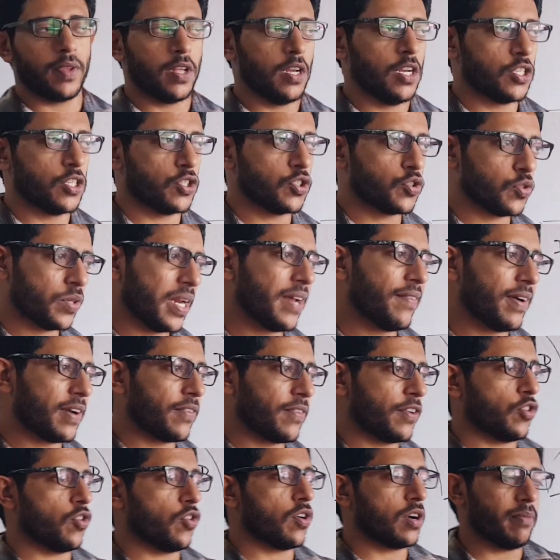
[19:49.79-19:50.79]
So today what we
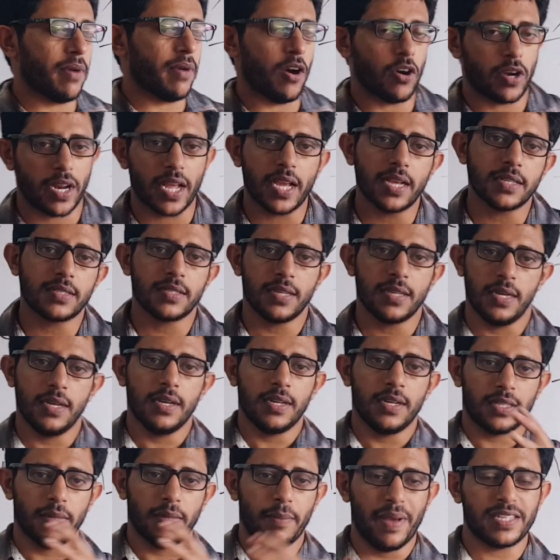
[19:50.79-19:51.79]
talk about is
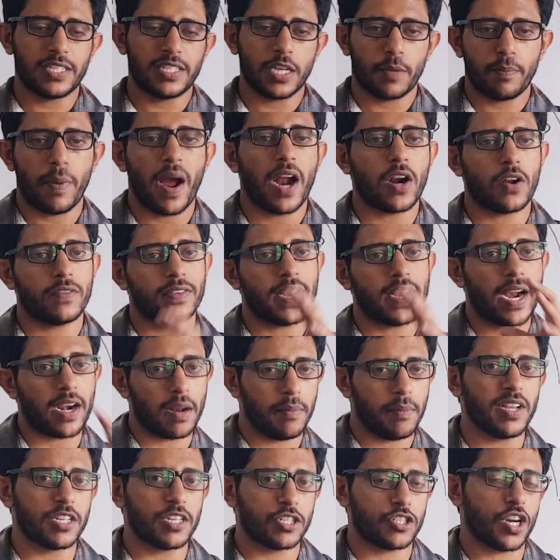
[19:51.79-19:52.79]
the basic part of the
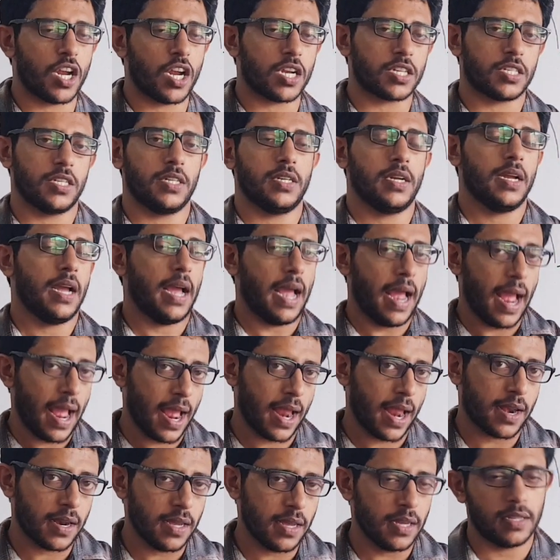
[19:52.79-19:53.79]
atomic structure
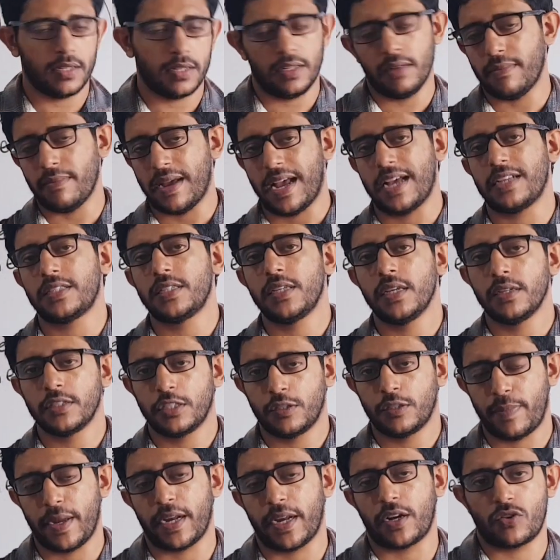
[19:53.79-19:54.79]
and the mass
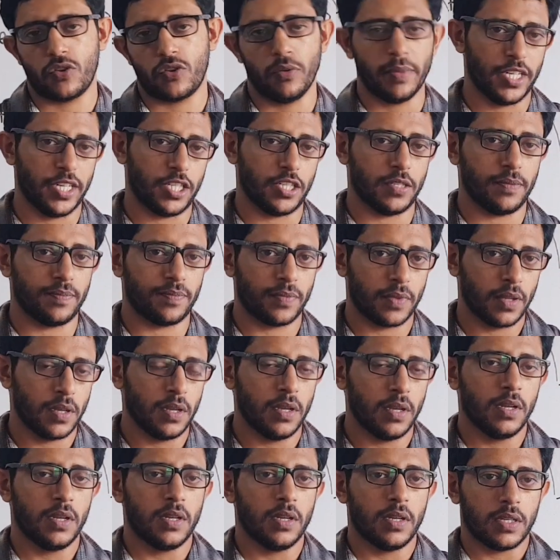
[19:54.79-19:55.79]
spectrometer.
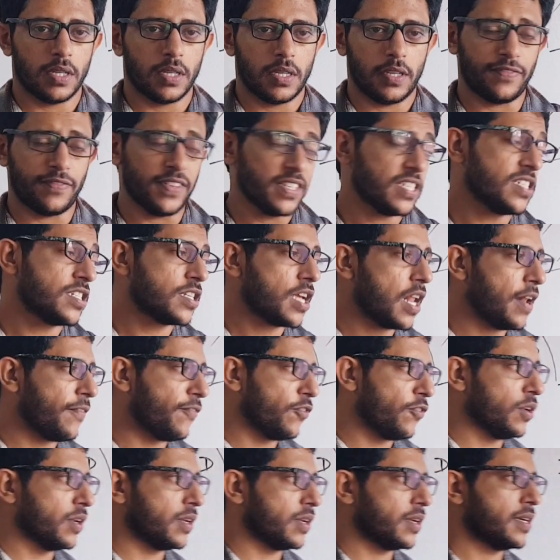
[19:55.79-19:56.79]
If this is
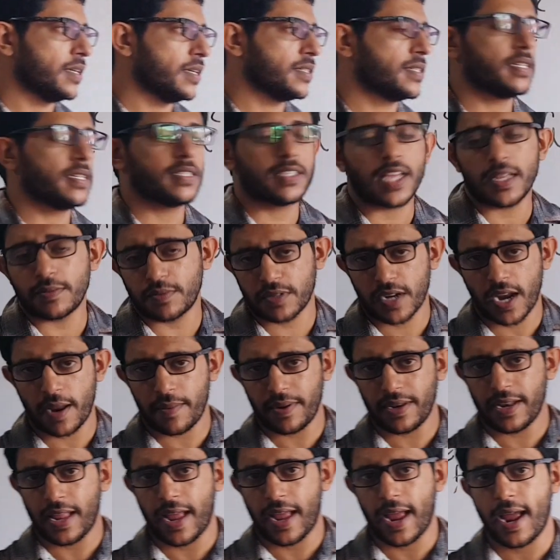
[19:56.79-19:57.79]
helpful, consider
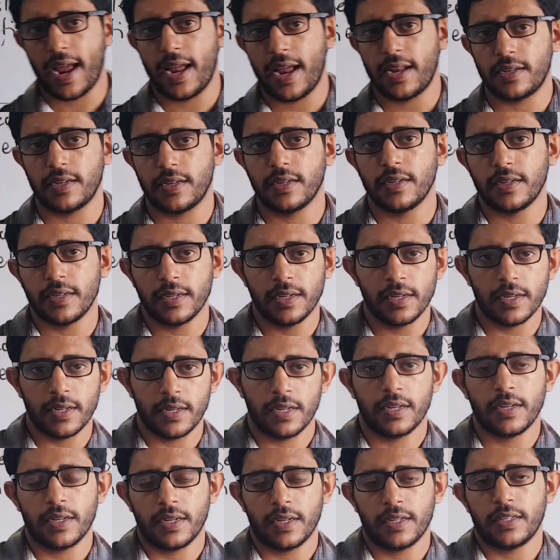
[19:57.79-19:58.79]
subscribing, and
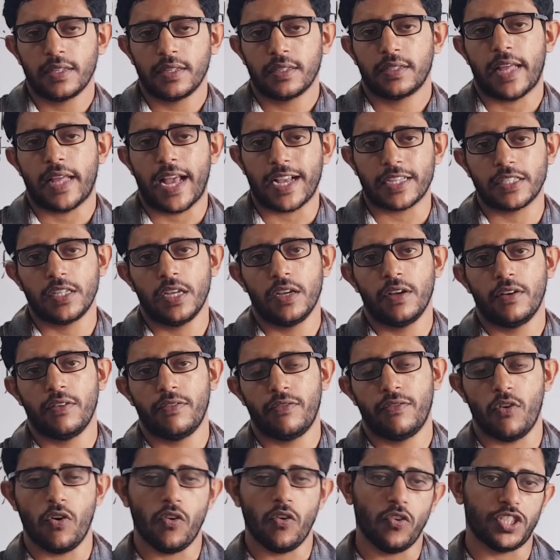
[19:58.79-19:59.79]
Thanks
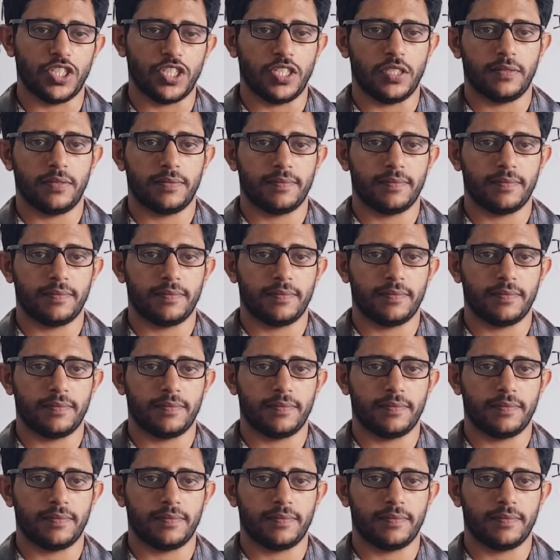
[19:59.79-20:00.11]
for watching.